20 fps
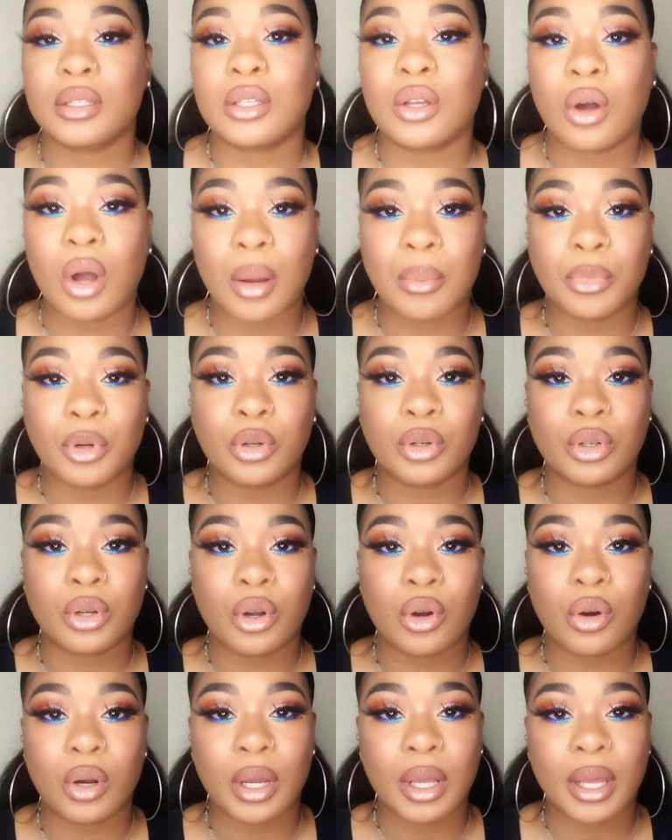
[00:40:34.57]
So I'm gonna
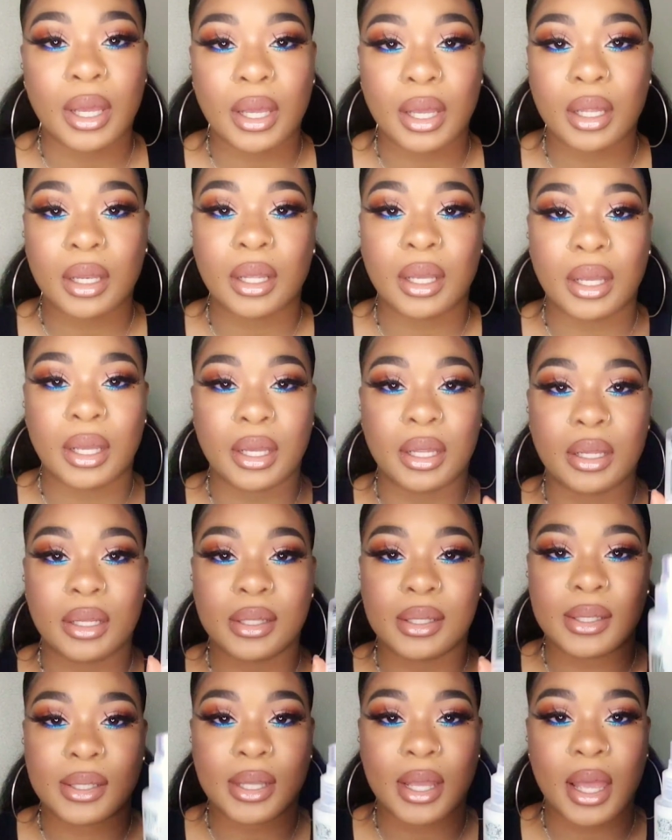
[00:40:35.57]
go ahead and
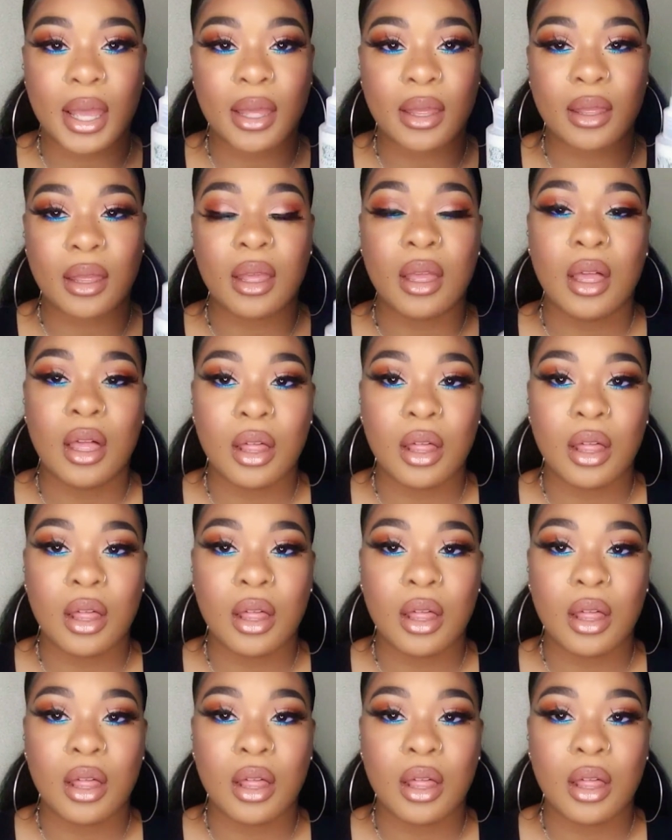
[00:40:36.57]
set